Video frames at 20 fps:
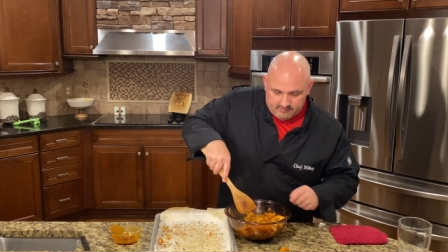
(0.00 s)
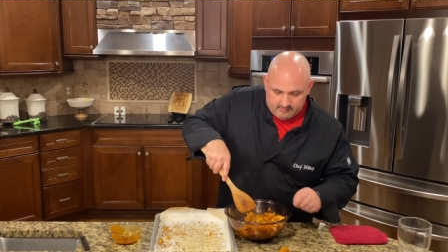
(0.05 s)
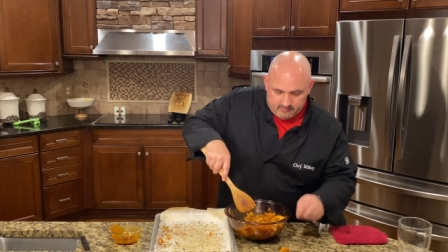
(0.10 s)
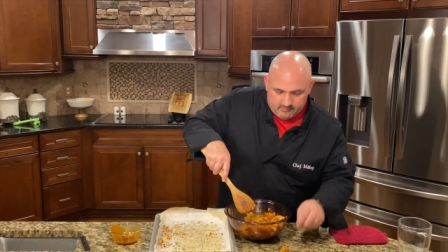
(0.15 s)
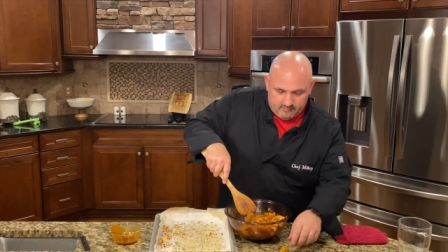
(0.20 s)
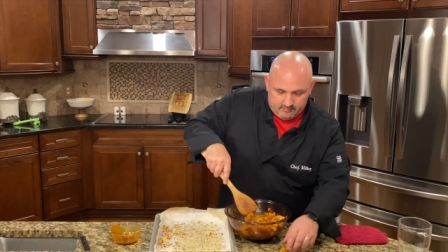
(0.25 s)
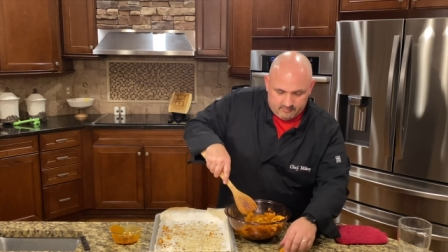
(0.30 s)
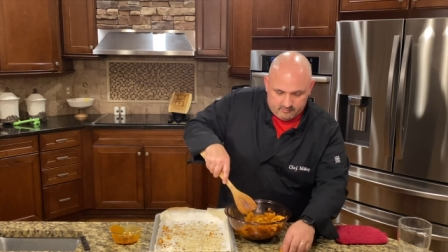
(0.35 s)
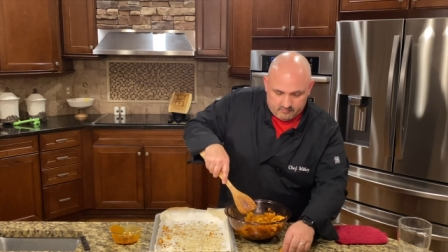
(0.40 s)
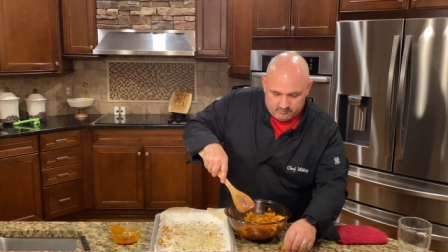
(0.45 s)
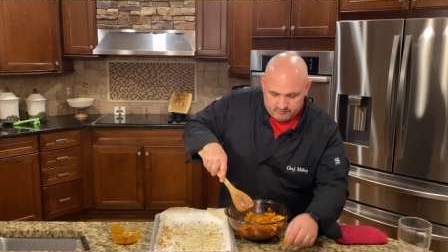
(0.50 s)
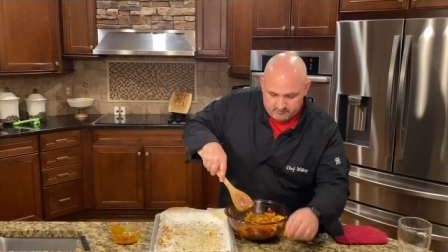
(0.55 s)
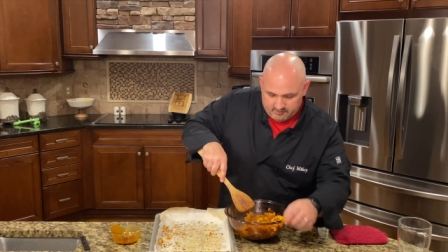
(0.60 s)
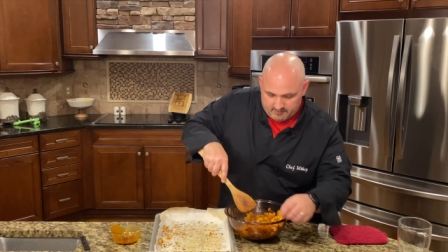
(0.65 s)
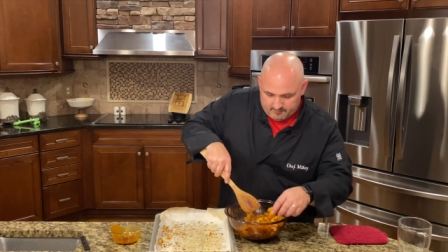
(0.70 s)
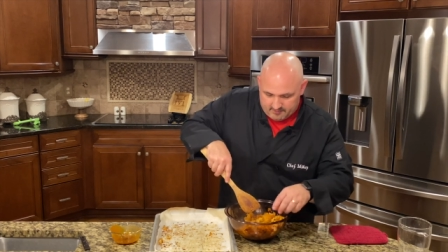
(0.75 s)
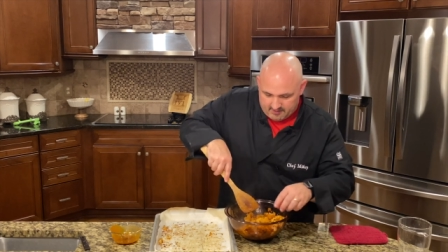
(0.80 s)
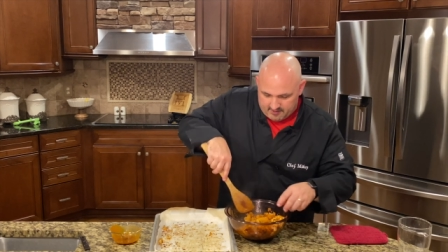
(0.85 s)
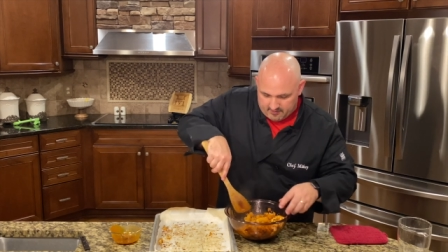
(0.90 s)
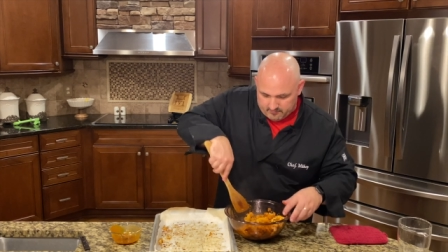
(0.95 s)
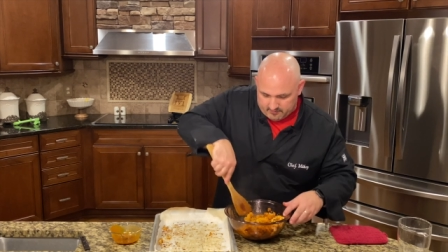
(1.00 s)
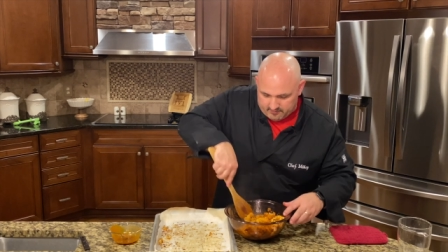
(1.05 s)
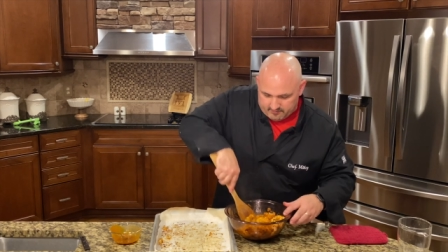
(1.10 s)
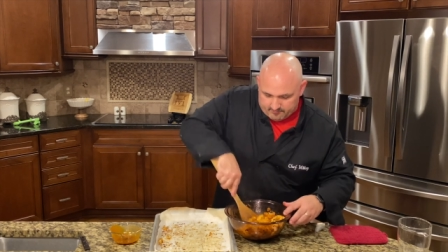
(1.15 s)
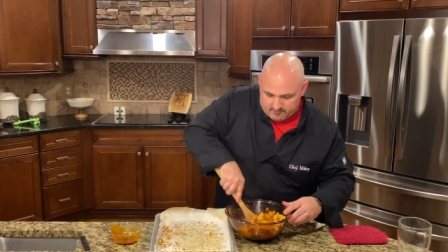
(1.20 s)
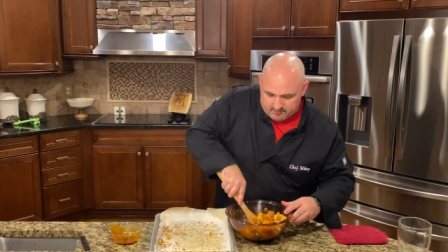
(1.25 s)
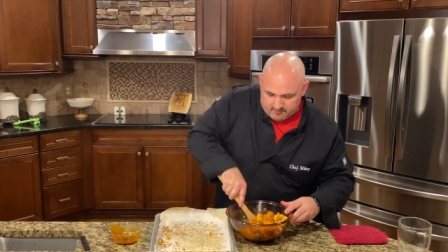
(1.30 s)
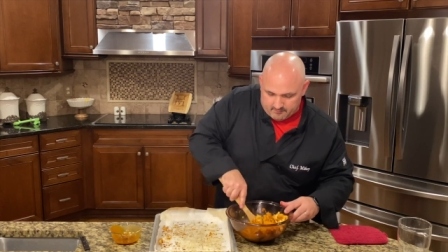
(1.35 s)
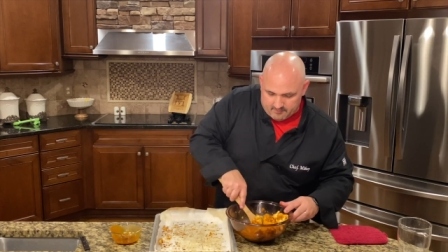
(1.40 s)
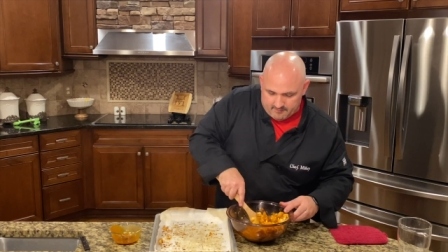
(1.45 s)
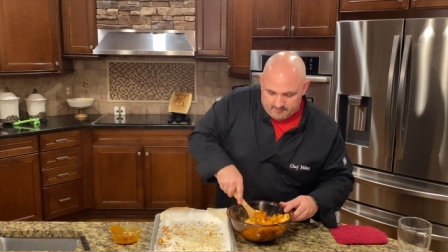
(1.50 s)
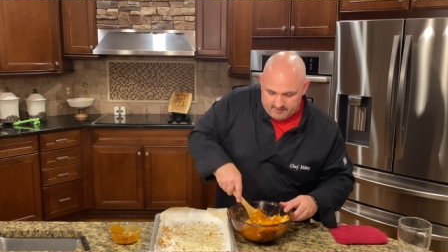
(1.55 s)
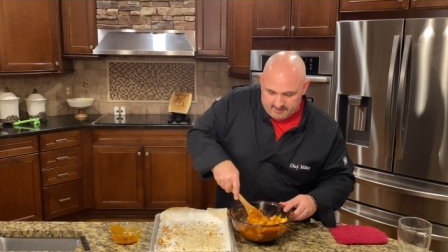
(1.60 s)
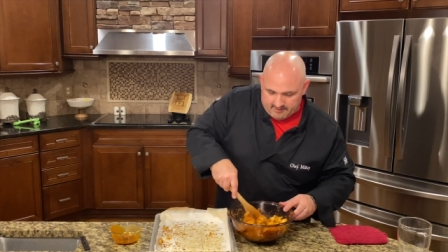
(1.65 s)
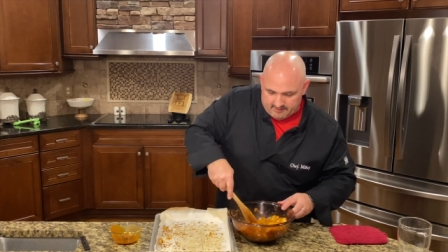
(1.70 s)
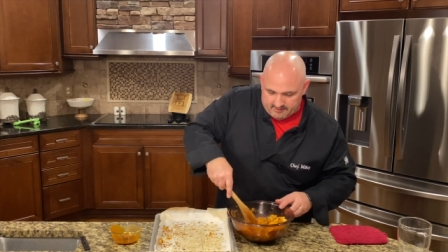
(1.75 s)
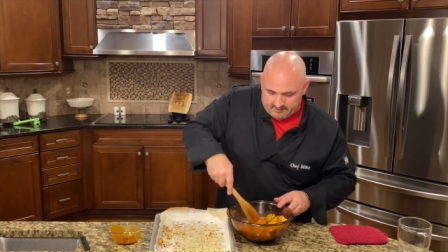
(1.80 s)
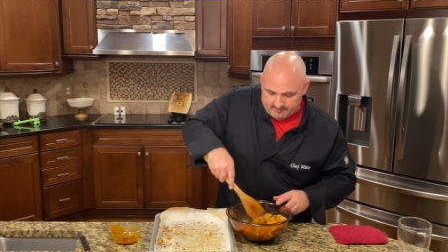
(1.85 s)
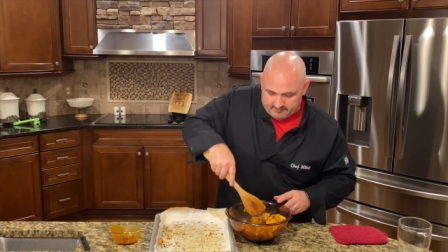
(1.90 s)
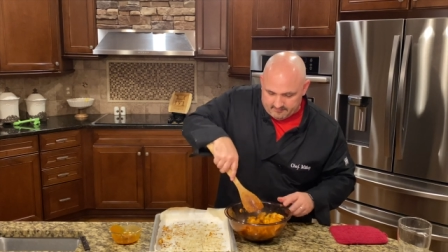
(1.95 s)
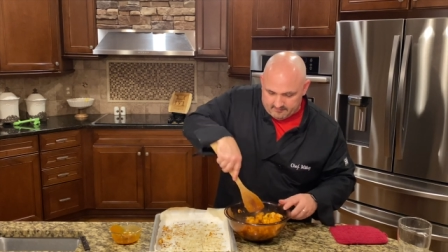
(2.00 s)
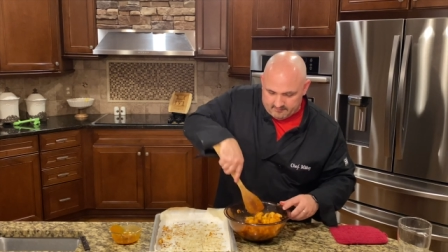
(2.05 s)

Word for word: Oops, wanna drop that, we're gonna put them right back in.